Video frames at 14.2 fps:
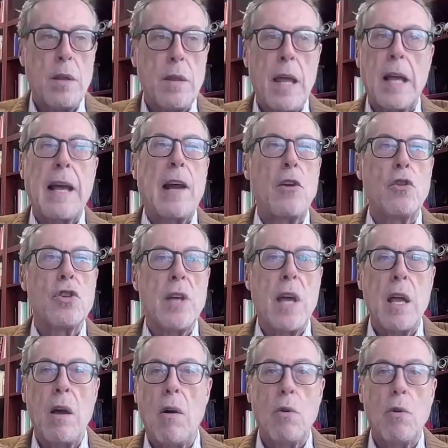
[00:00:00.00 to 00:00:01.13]
they cannot
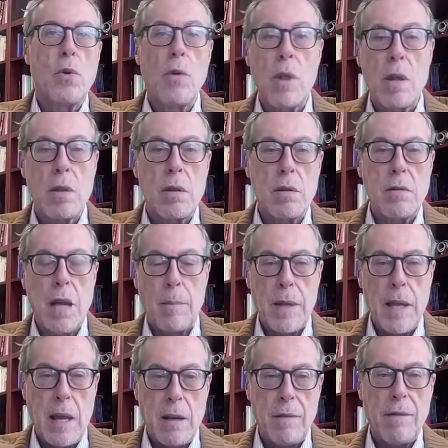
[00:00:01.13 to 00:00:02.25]
say, oh, you didn't tell
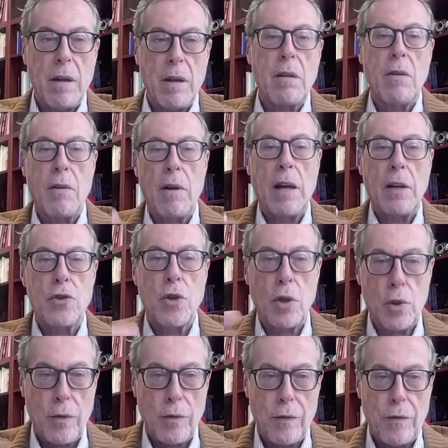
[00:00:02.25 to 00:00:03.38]
me anything. No, I
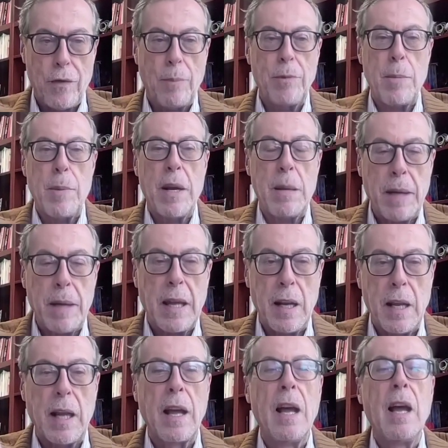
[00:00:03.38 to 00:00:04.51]
told you from the very
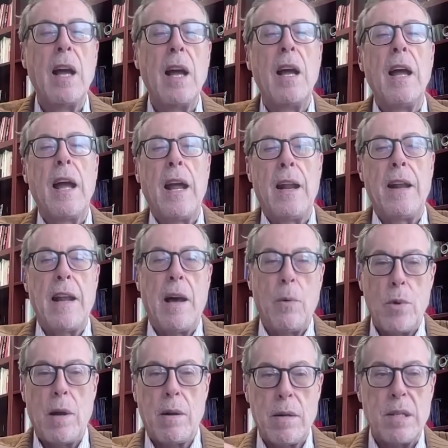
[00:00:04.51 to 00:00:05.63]
beginning, and now
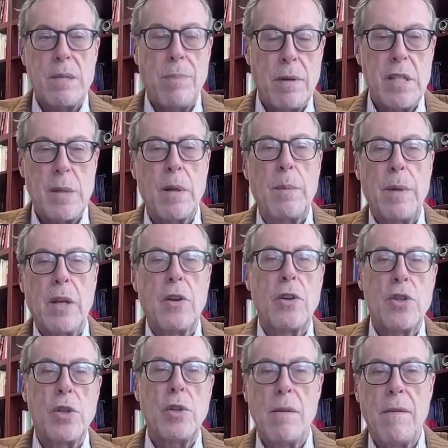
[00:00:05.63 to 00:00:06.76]
you are responsible because you